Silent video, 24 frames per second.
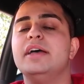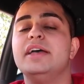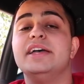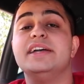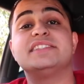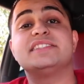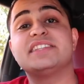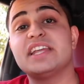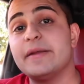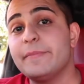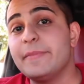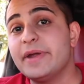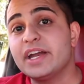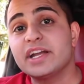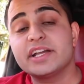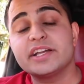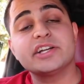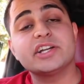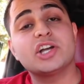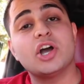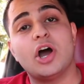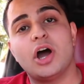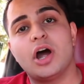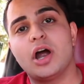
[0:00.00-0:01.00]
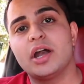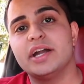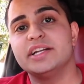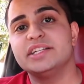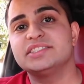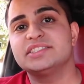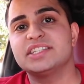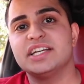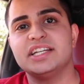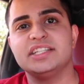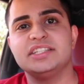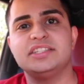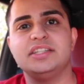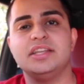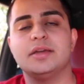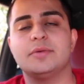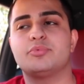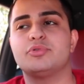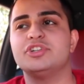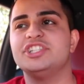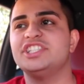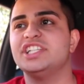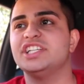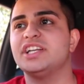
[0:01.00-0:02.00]
It's an American car. It's gonna
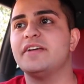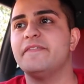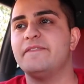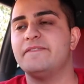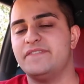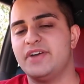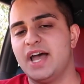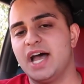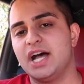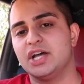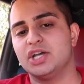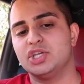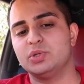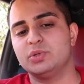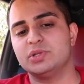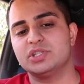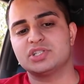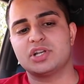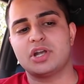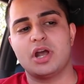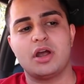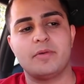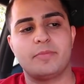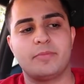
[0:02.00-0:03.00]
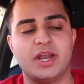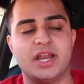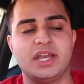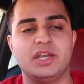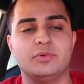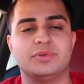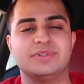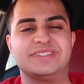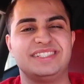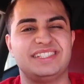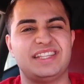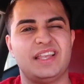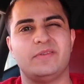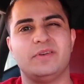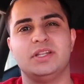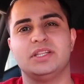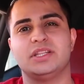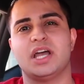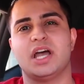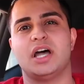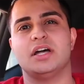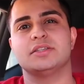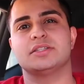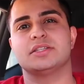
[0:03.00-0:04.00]
depreciate in value. This car brand new was
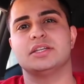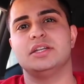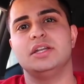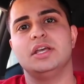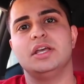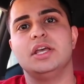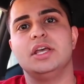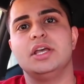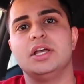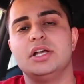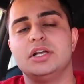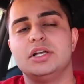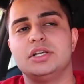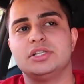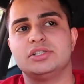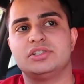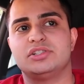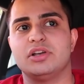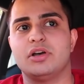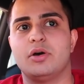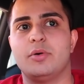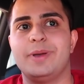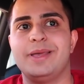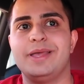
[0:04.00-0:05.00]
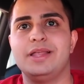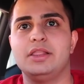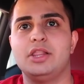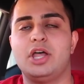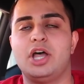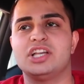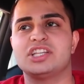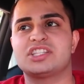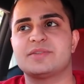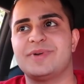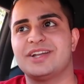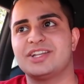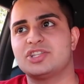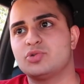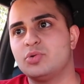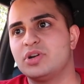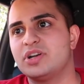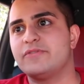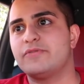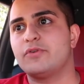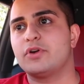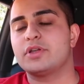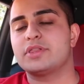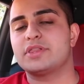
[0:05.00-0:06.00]
$70,000, so it lost about
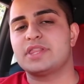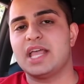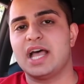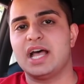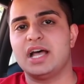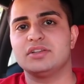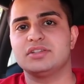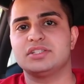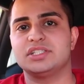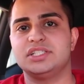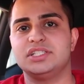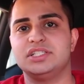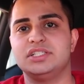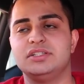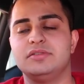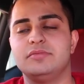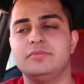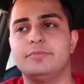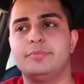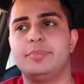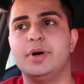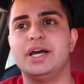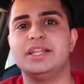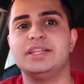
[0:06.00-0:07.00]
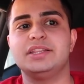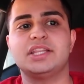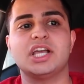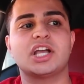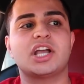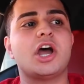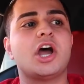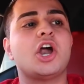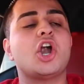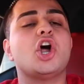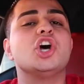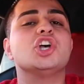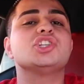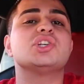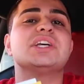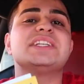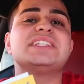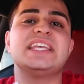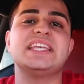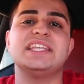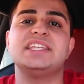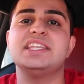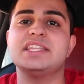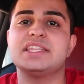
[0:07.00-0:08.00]
$24,000. But the car also has
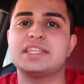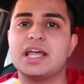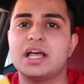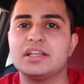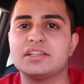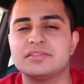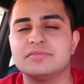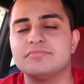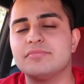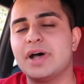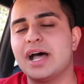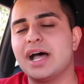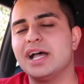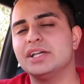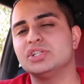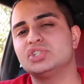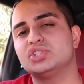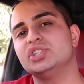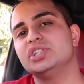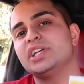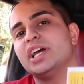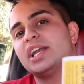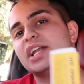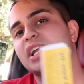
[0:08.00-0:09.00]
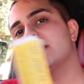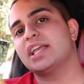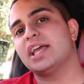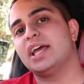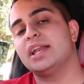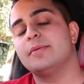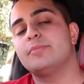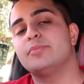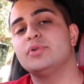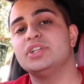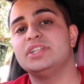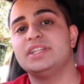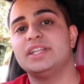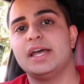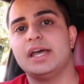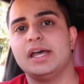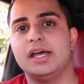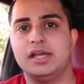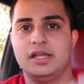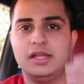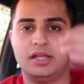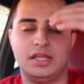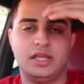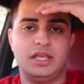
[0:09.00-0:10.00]
18,000 miles, so you gotta kind of put
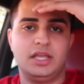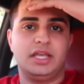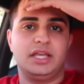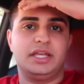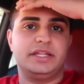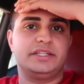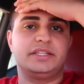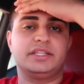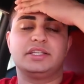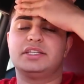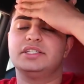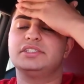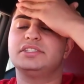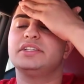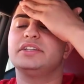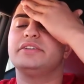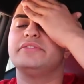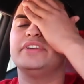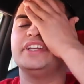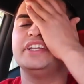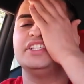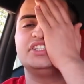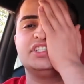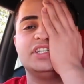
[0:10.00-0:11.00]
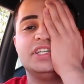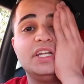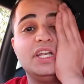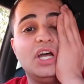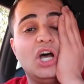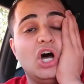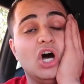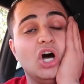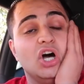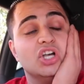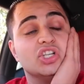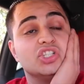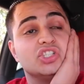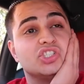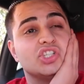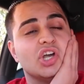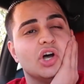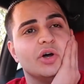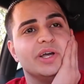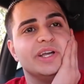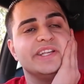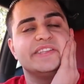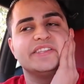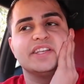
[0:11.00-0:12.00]
that into consideration.
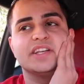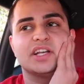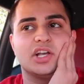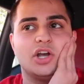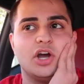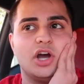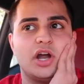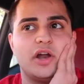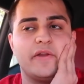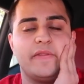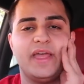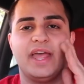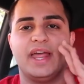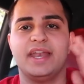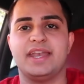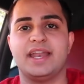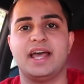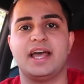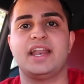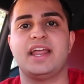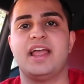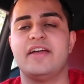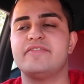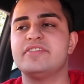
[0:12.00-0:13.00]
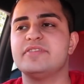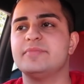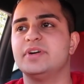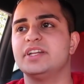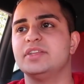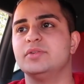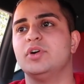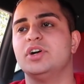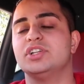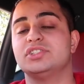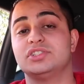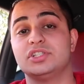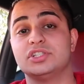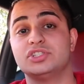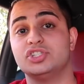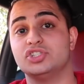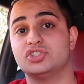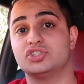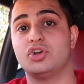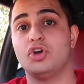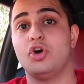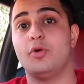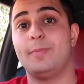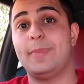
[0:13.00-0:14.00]
Also, it's a car that not everybody wants to
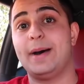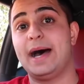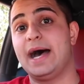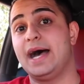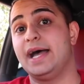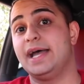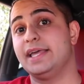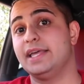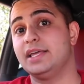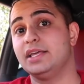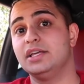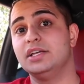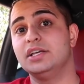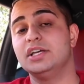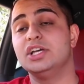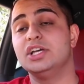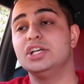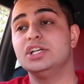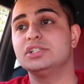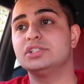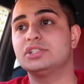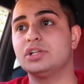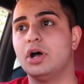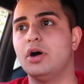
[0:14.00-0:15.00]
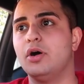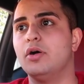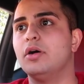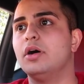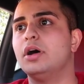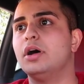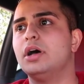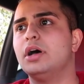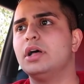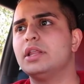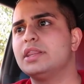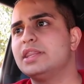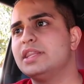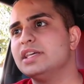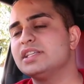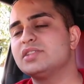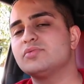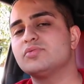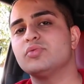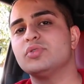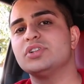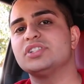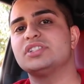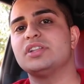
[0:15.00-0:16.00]
just go buy. So
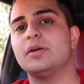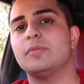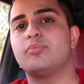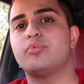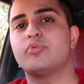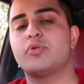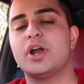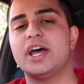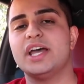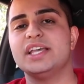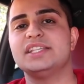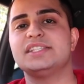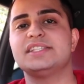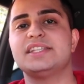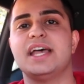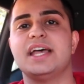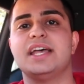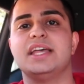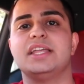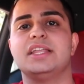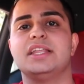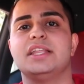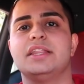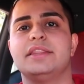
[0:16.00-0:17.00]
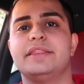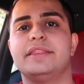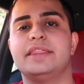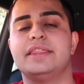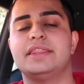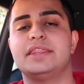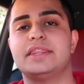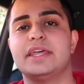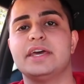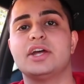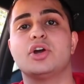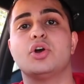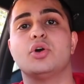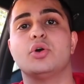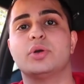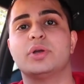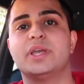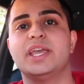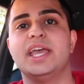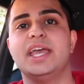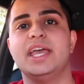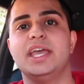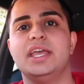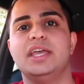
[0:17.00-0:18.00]
this was the price that they're
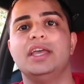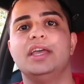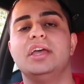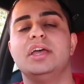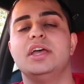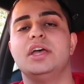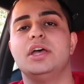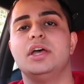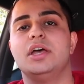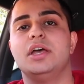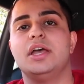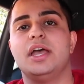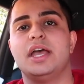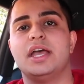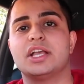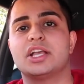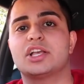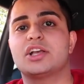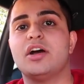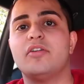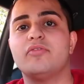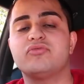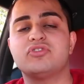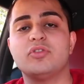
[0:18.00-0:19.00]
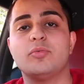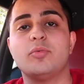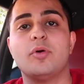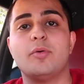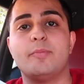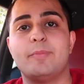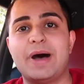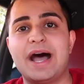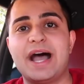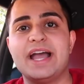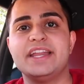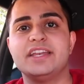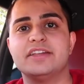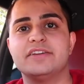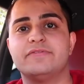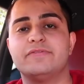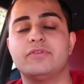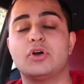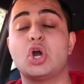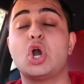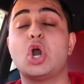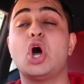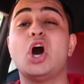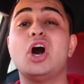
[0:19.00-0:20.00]
okay and comfortable buying it
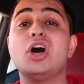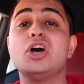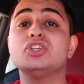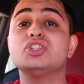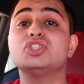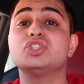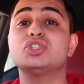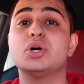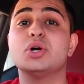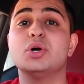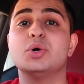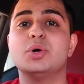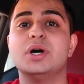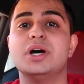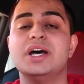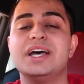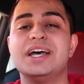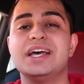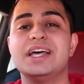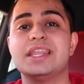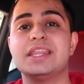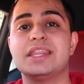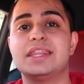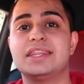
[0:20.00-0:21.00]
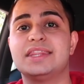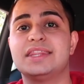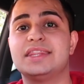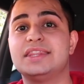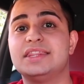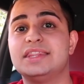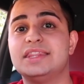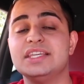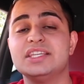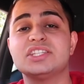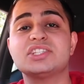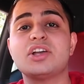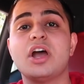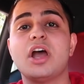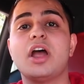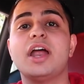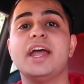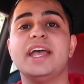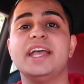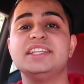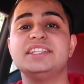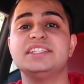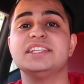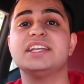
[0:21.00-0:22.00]
for. Also, this car
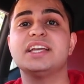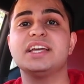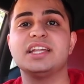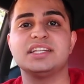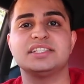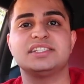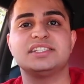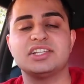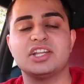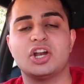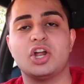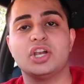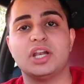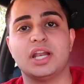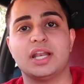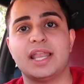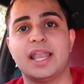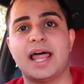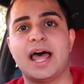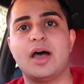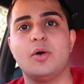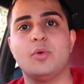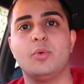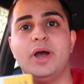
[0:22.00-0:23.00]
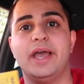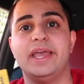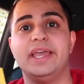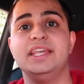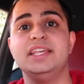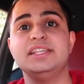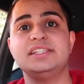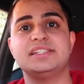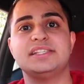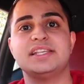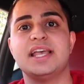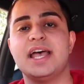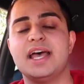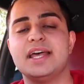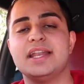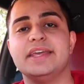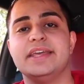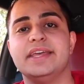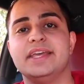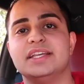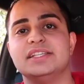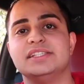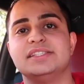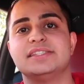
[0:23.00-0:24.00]
isn't gonna sit on the lot. What he said
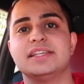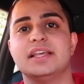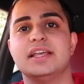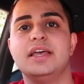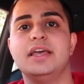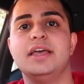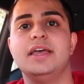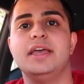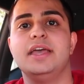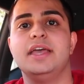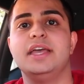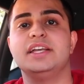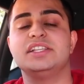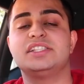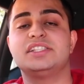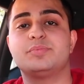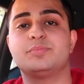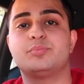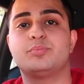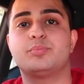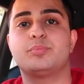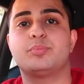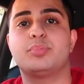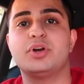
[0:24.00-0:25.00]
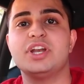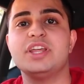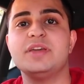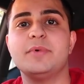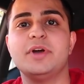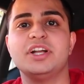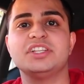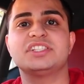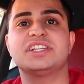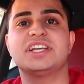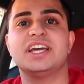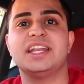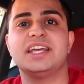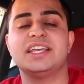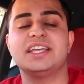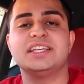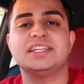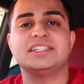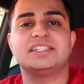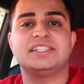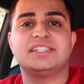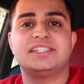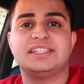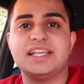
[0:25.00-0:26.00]
is it's pretty much gonna
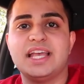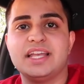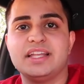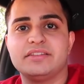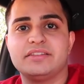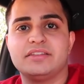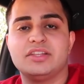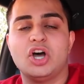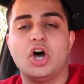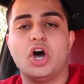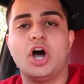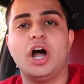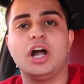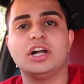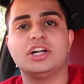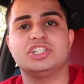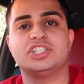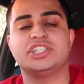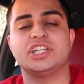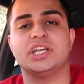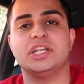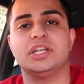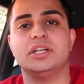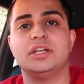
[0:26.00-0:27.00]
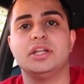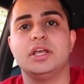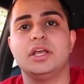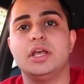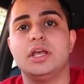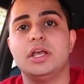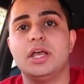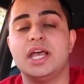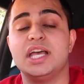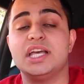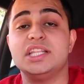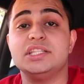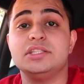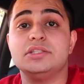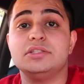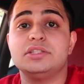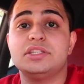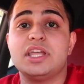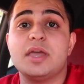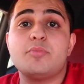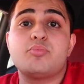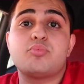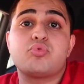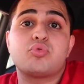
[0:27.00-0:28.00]
get sent to auction, and
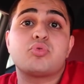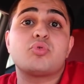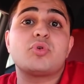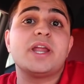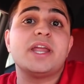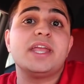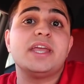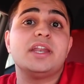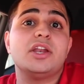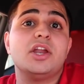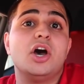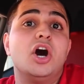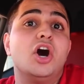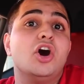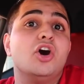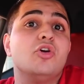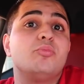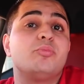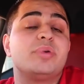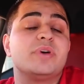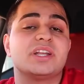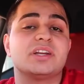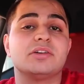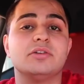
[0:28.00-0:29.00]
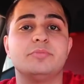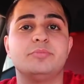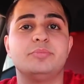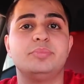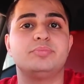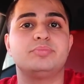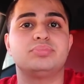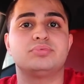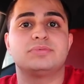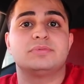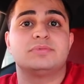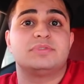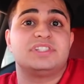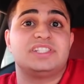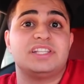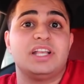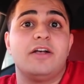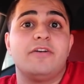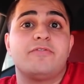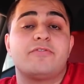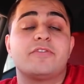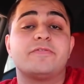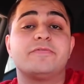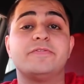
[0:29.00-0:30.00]
they pray and hope it'll
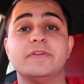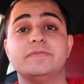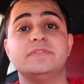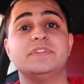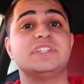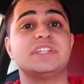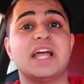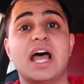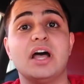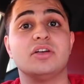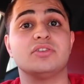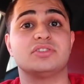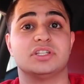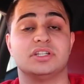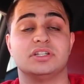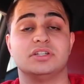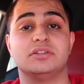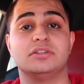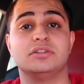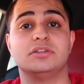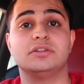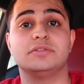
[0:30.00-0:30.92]
sell for $50,000.